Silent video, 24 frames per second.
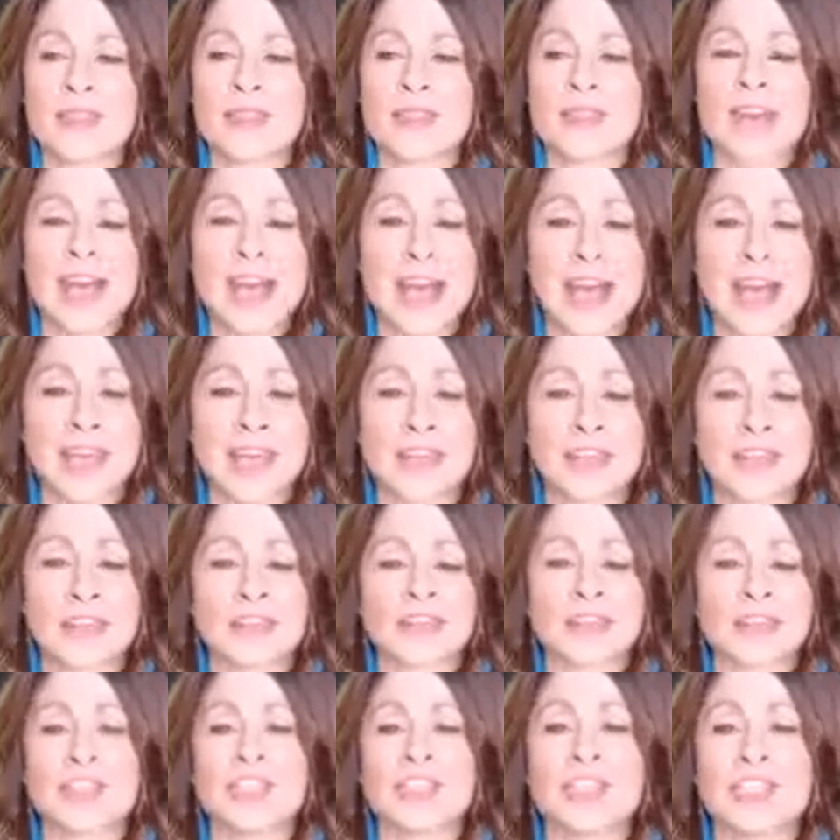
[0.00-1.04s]
That
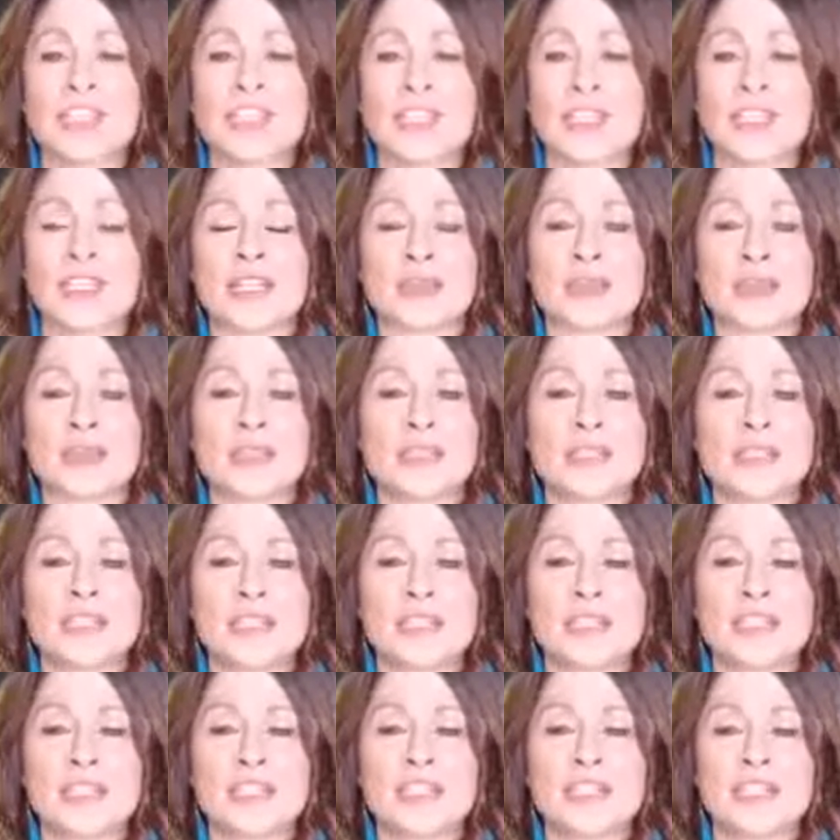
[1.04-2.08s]
energy, and put
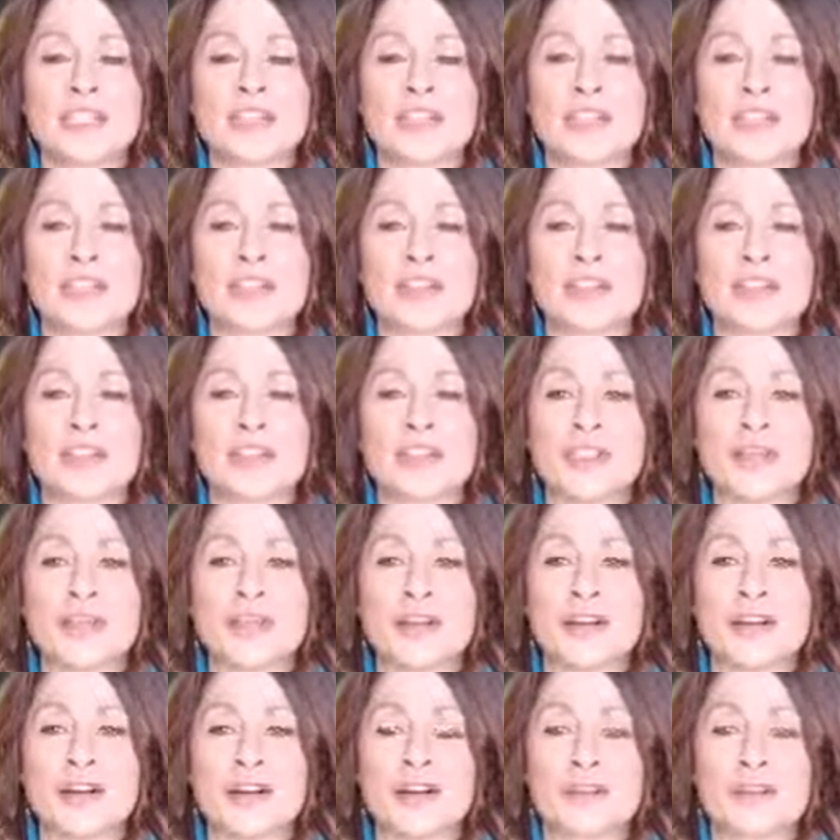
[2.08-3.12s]
that in your energy
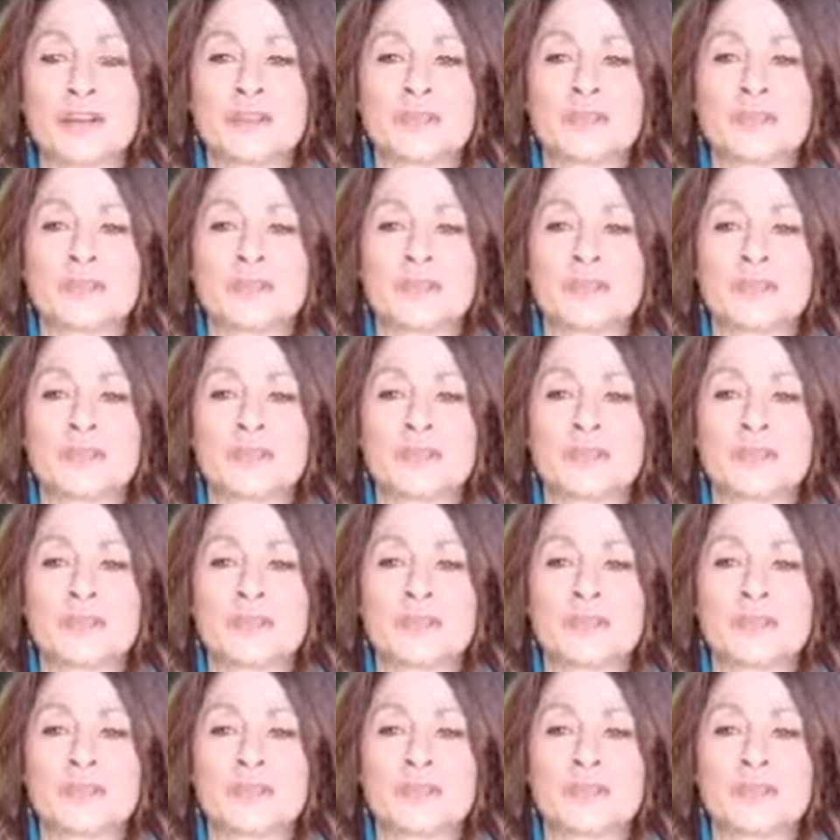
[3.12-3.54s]
ball.